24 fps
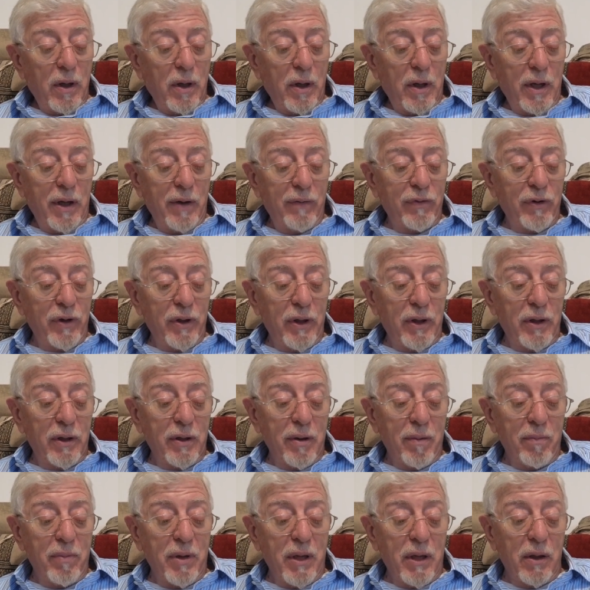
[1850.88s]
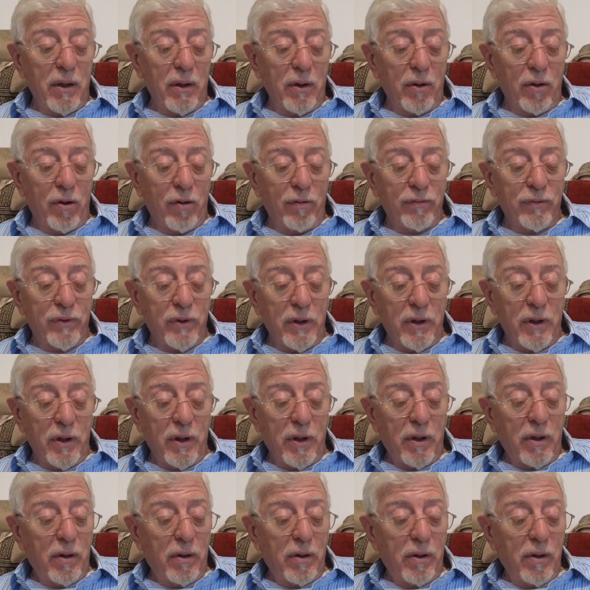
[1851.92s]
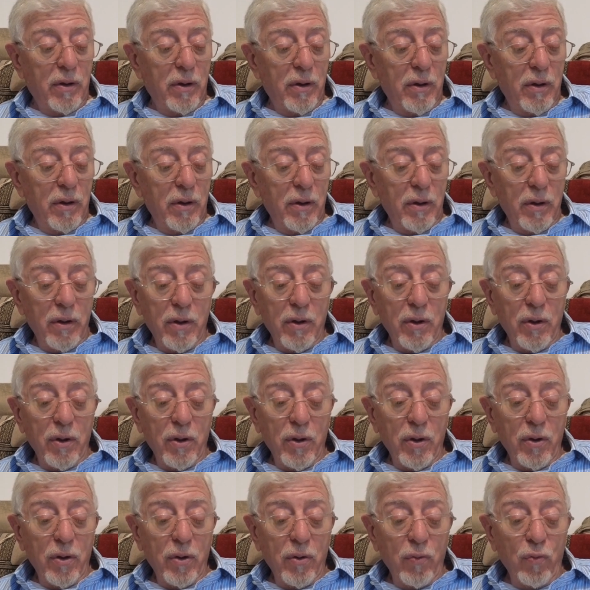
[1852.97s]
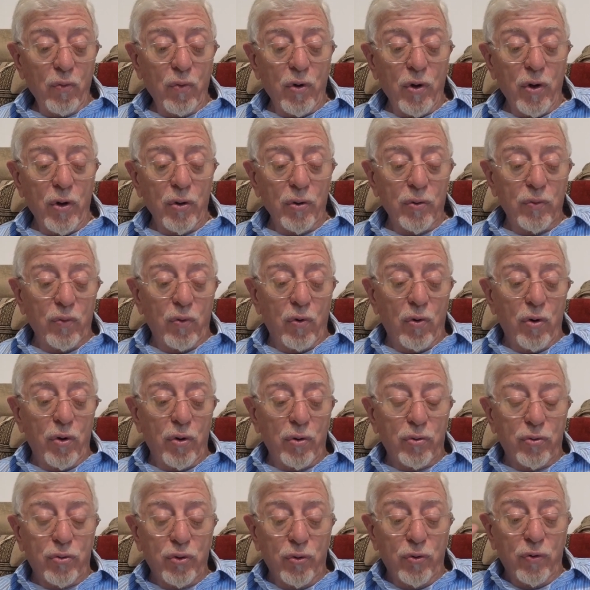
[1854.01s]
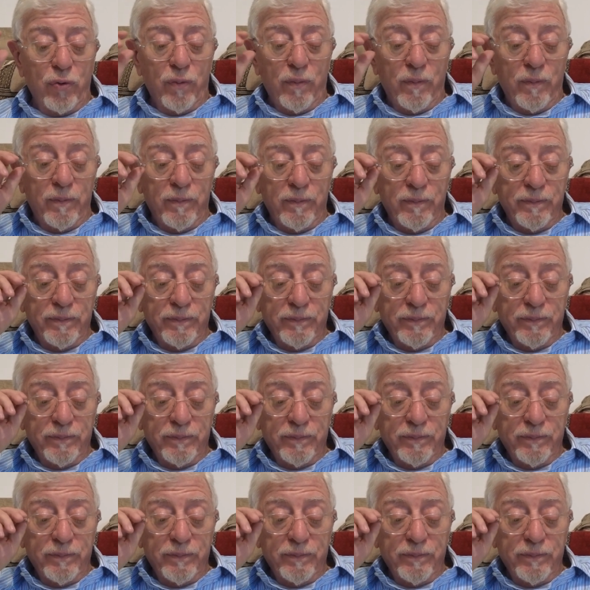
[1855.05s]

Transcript: Even in the middle of the World War II,